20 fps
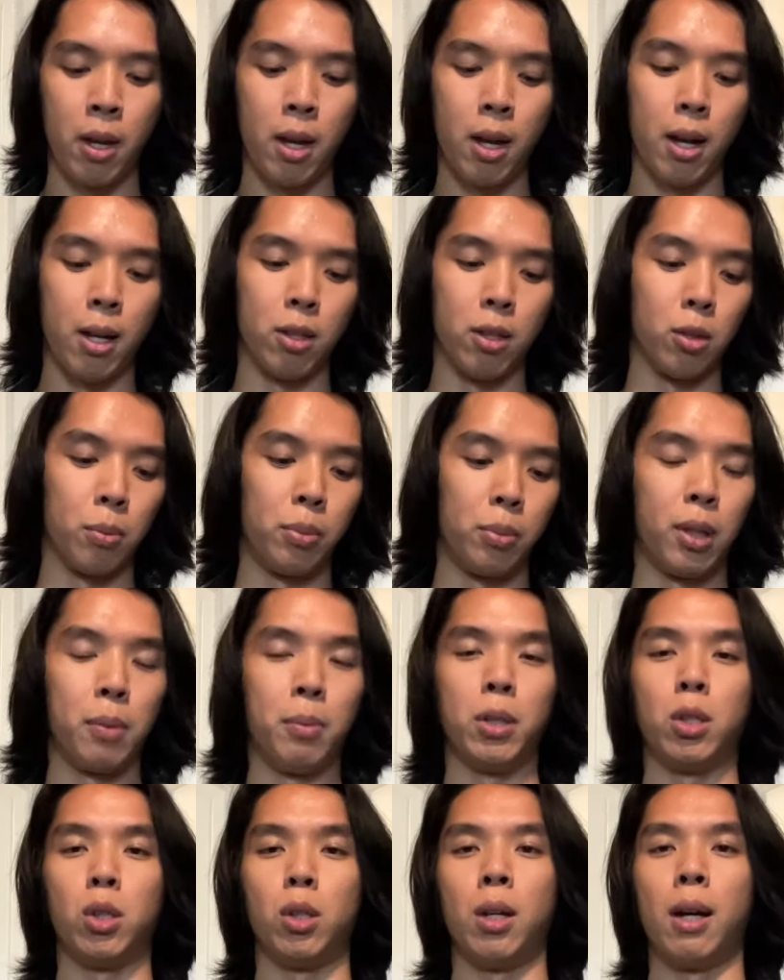And so pretty
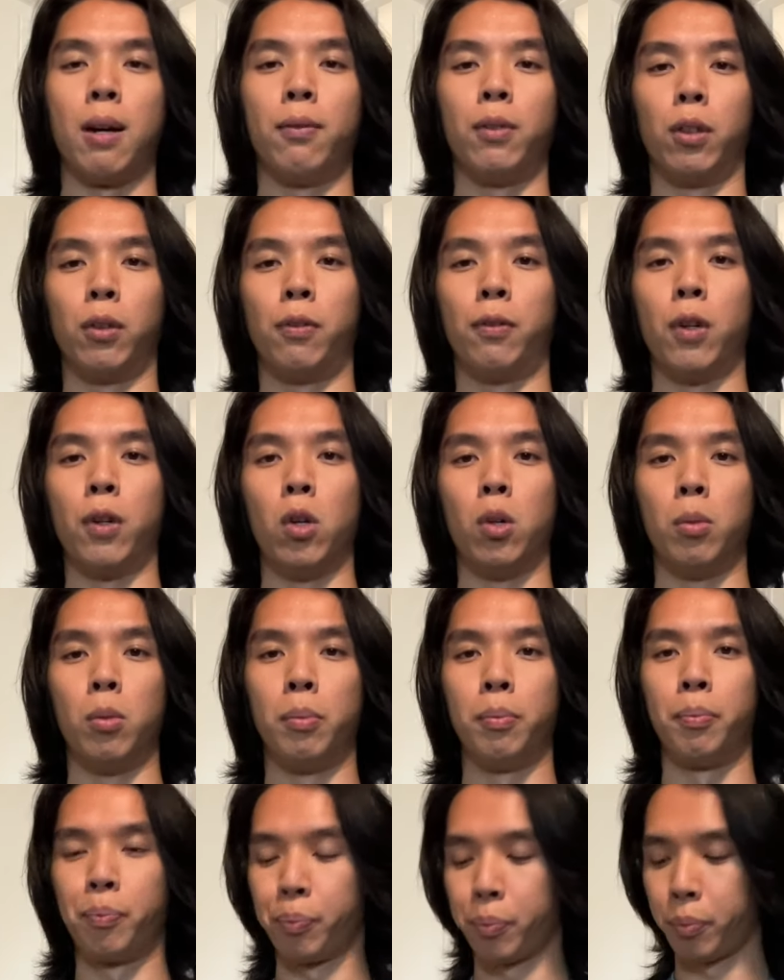much you have your foam,
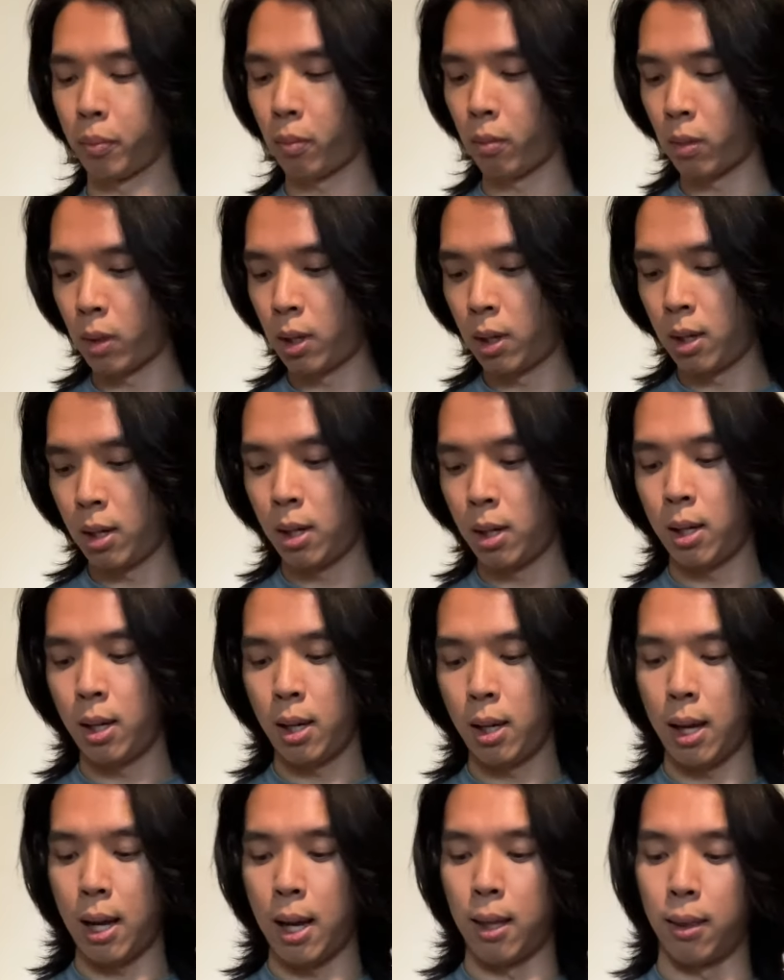
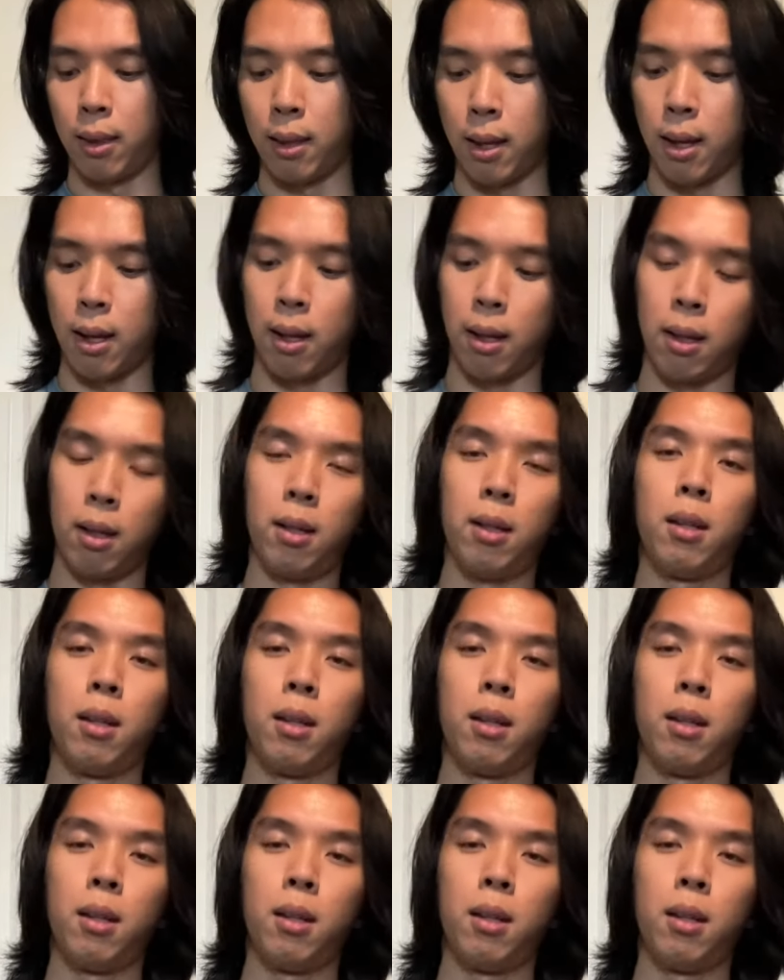and then